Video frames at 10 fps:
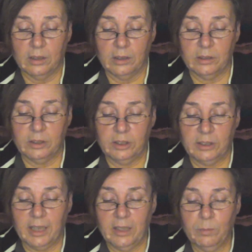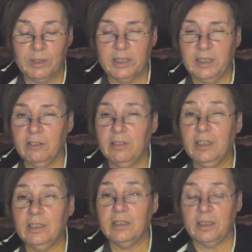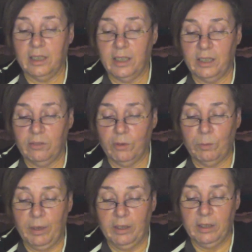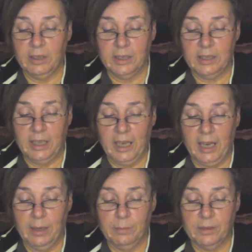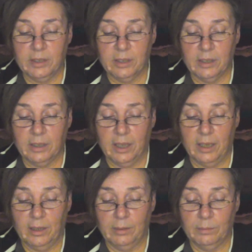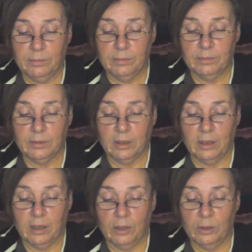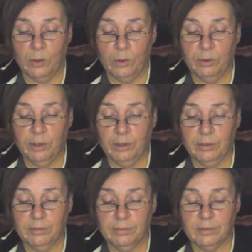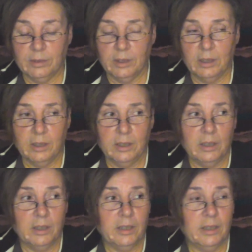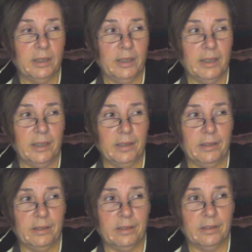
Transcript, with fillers: She's kind of mysterious and rebellious at times, a loner, and